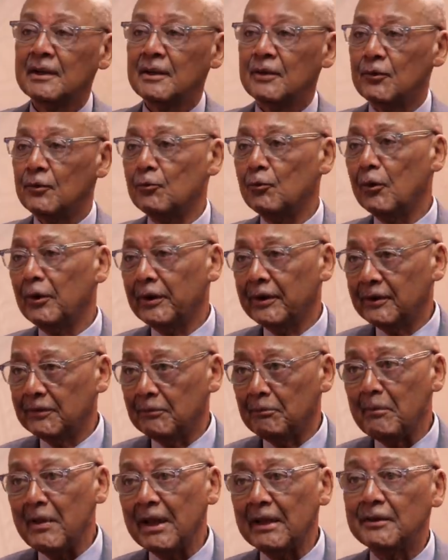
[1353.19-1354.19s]
who
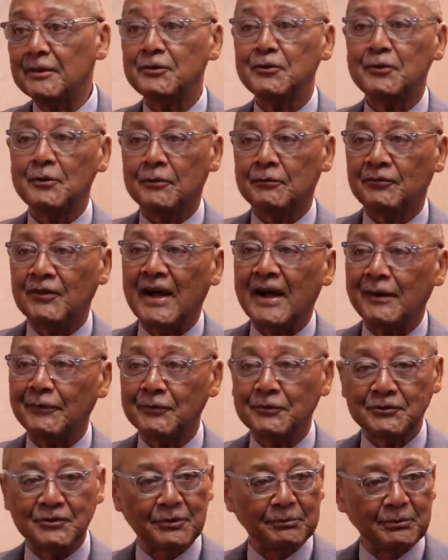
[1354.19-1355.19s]
wanted
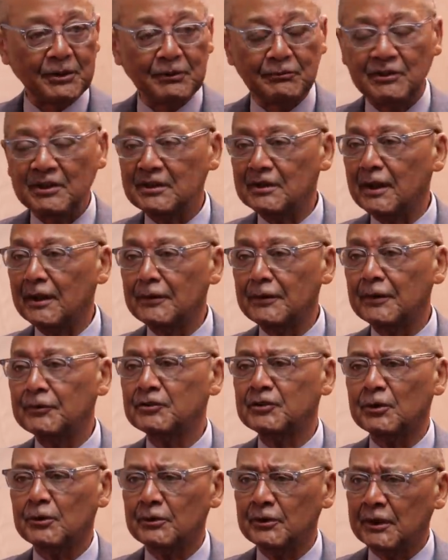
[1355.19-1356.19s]
fathers to be
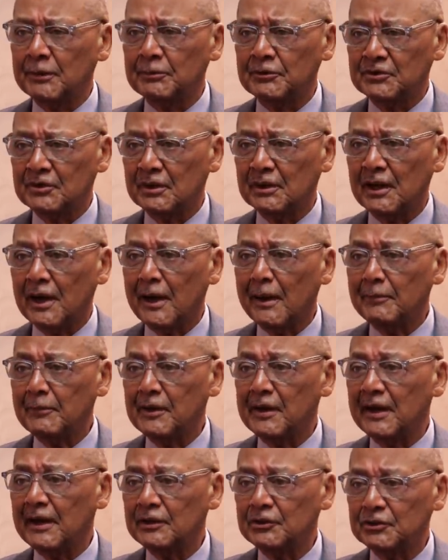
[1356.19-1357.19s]
redundant. So it was a
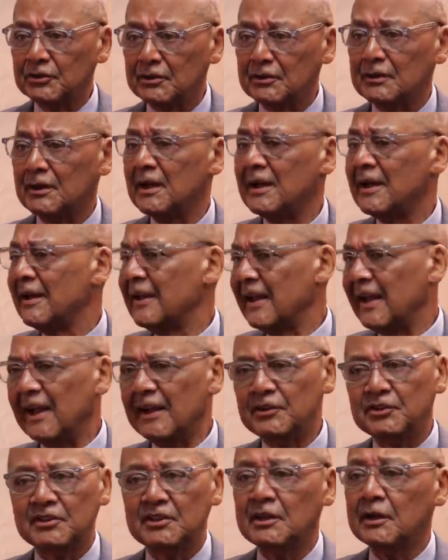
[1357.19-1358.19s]
combination.
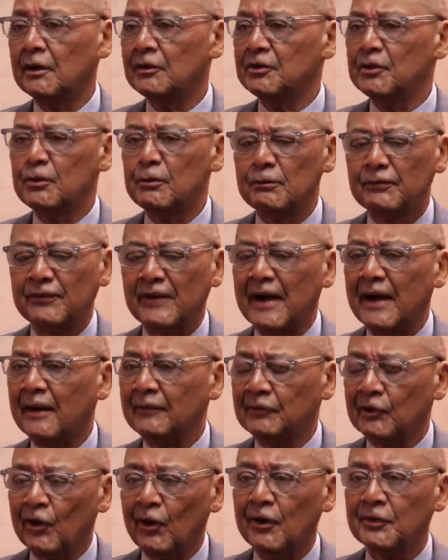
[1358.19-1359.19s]
ACLU
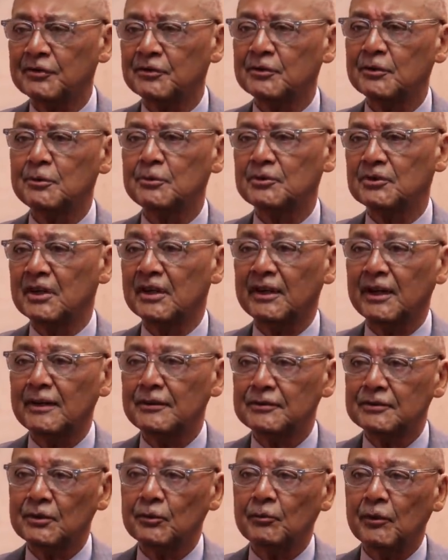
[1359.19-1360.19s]
filed lawsuits
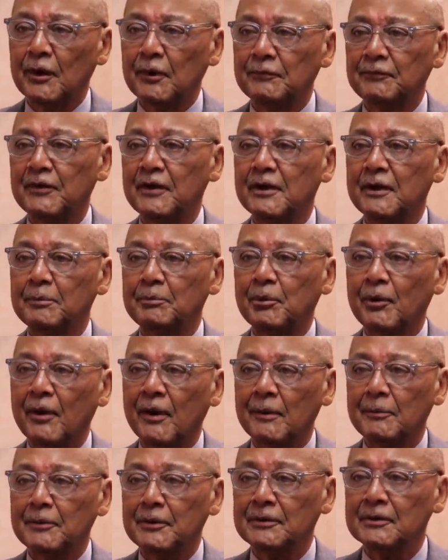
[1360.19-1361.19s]
against the welfare
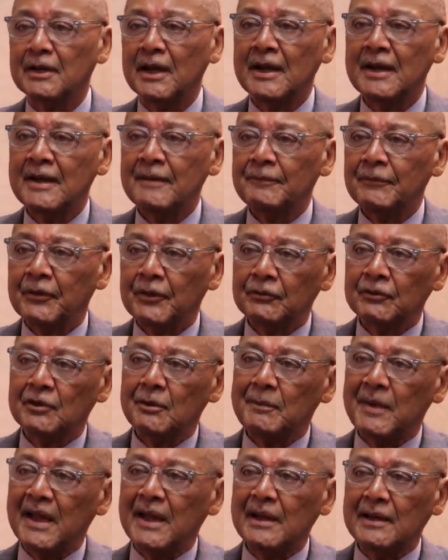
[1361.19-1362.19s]
department
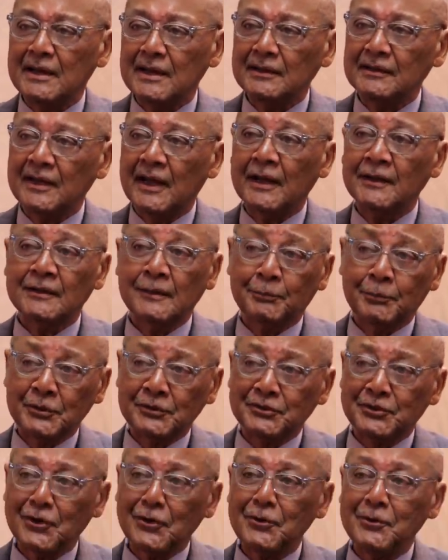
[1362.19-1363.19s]
demanding that the
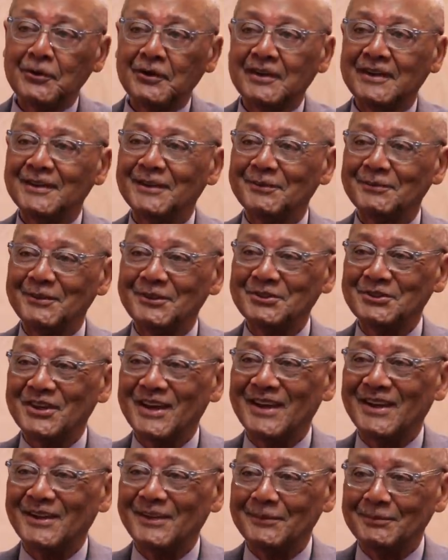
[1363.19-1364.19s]
paternity of the
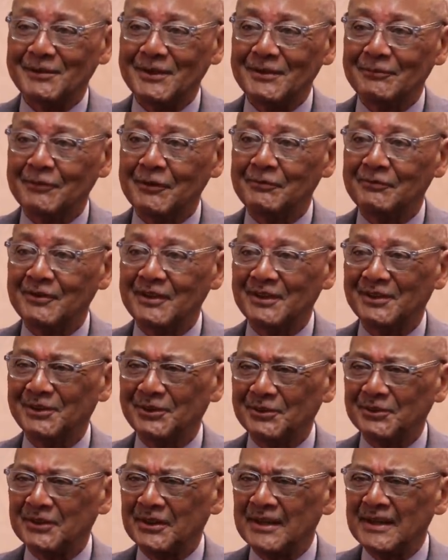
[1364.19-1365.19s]
child be
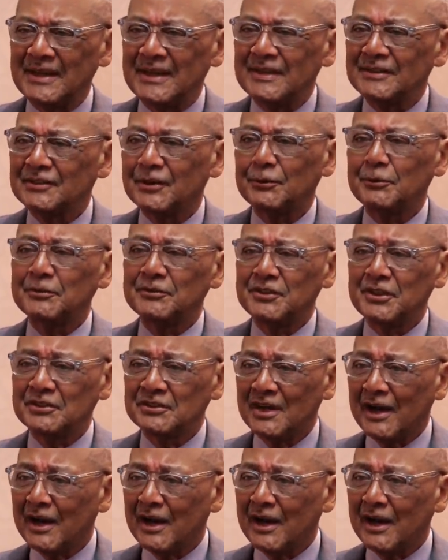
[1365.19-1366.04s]
revealed. So it was these